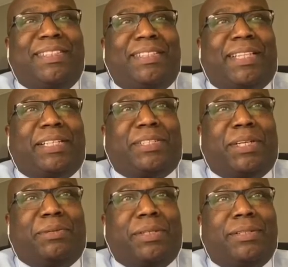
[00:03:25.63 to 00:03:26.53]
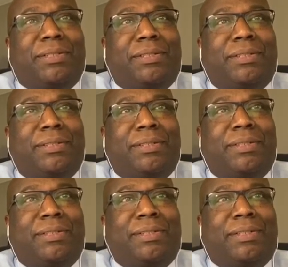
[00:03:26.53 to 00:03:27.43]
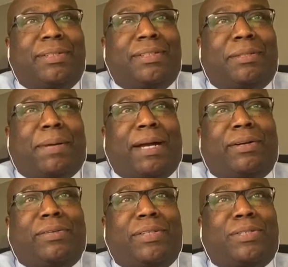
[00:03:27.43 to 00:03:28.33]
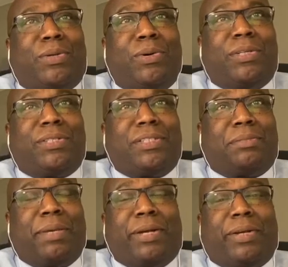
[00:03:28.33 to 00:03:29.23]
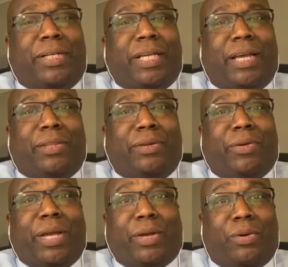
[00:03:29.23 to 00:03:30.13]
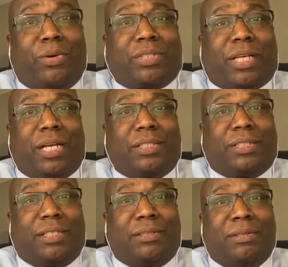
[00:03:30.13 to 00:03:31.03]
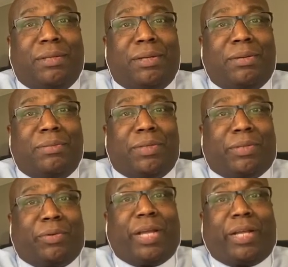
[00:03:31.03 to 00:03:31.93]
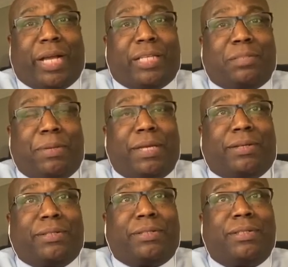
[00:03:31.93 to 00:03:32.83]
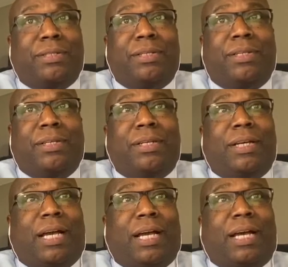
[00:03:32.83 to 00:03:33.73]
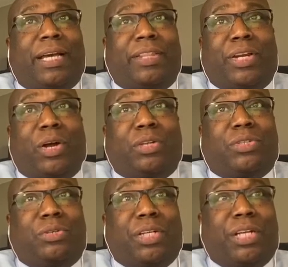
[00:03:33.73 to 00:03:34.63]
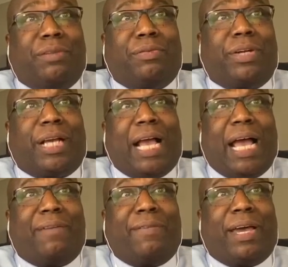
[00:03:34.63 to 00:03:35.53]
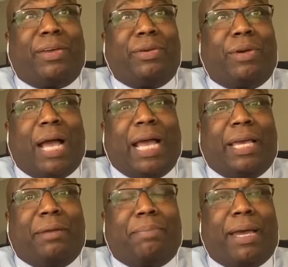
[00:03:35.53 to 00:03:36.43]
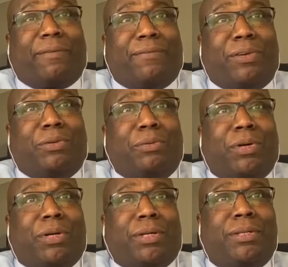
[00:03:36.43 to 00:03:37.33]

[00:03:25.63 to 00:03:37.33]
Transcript: Thanks, Henry. The power of this course is marrying together great course content with great guest speakers, uh, and then also delivering high value, high impact field work.